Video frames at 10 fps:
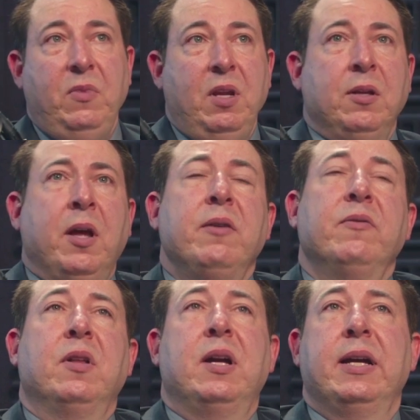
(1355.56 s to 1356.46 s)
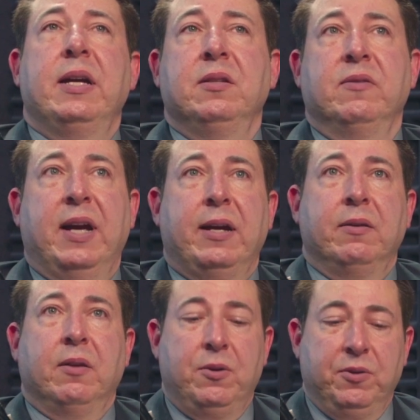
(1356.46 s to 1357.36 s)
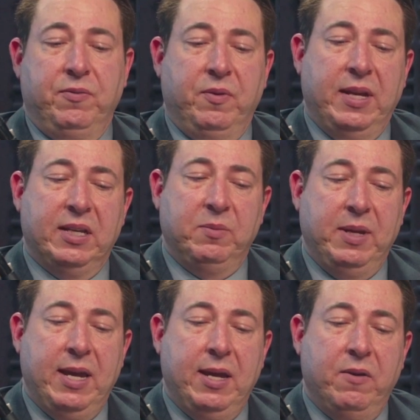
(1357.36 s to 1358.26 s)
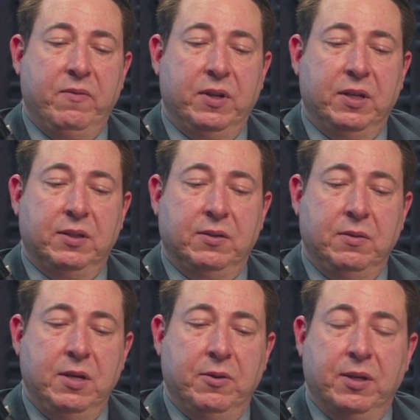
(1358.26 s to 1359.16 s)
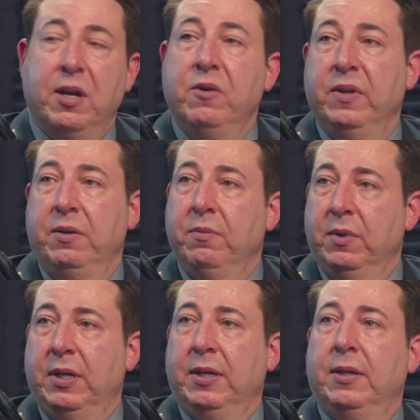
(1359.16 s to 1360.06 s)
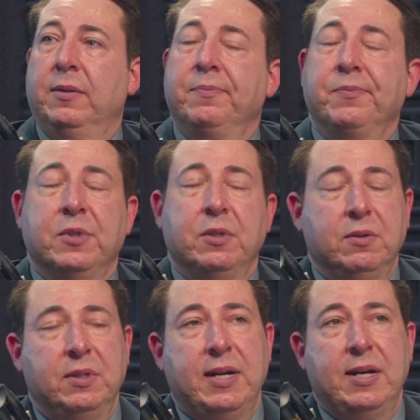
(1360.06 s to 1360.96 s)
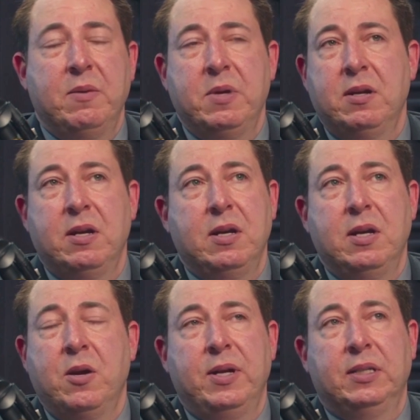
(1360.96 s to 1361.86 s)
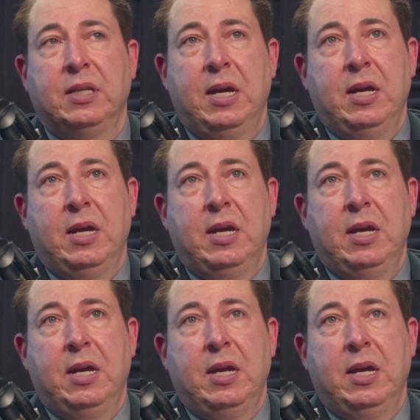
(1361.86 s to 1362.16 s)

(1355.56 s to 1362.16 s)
a lot of clients have gotten loans from the SBA over this, the COVID time. And, it's